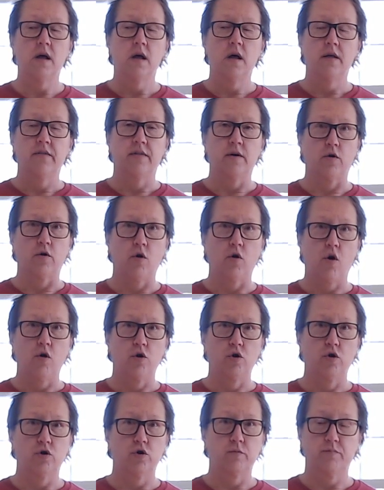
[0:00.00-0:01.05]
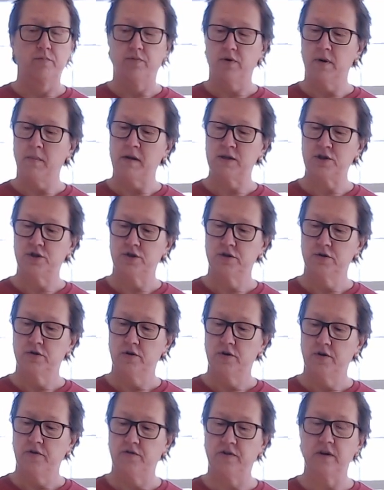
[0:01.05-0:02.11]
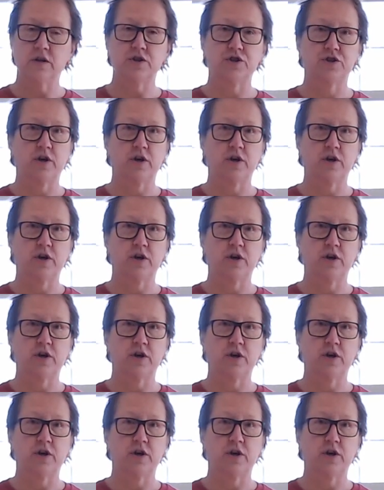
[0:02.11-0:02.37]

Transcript: They're pretty much sealed